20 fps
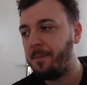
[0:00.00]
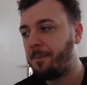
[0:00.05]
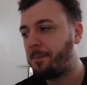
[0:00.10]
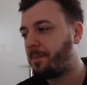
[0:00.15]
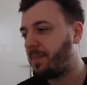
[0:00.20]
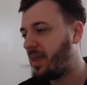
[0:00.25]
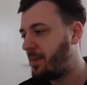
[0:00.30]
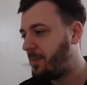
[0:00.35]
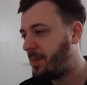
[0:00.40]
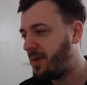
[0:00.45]

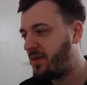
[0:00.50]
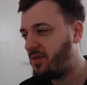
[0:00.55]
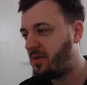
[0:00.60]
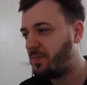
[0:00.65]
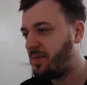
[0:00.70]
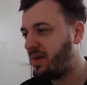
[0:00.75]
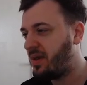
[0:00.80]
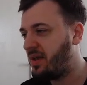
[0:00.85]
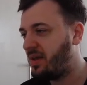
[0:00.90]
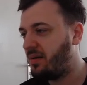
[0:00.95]
In
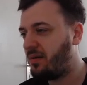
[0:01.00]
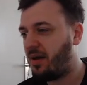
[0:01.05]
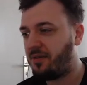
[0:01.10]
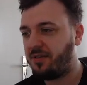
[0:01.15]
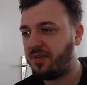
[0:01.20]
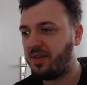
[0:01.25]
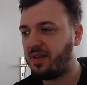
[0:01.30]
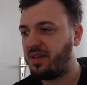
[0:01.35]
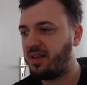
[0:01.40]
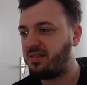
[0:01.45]
PvP, I
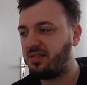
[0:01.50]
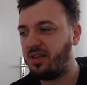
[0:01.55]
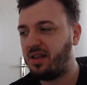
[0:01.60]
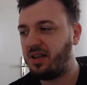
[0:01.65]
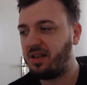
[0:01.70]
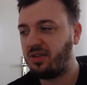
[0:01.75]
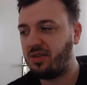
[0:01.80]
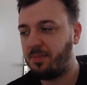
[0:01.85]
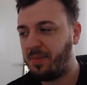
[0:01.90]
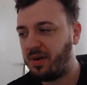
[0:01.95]
think that's
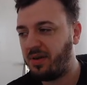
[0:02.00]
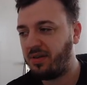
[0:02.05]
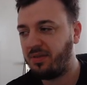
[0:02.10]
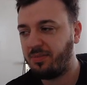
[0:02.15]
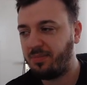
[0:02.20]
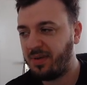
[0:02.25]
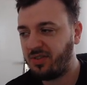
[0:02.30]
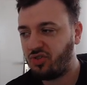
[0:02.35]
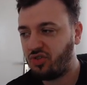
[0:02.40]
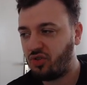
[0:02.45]
like the
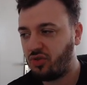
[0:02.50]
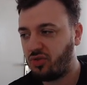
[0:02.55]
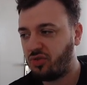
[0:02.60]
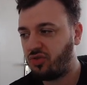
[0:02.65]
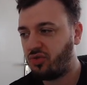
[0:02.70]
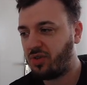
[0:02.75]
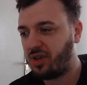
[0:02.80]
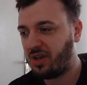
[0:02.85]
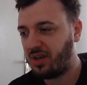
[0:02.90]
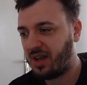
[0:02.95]
best shoulders
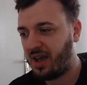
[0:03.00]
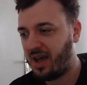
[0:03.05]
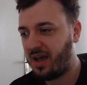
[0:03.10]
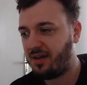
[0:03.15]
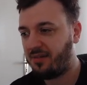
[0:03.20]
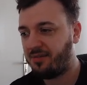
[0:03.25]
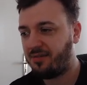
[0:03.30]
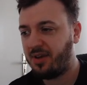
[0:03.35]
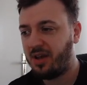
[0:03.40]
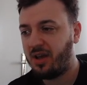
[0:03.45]
you can have,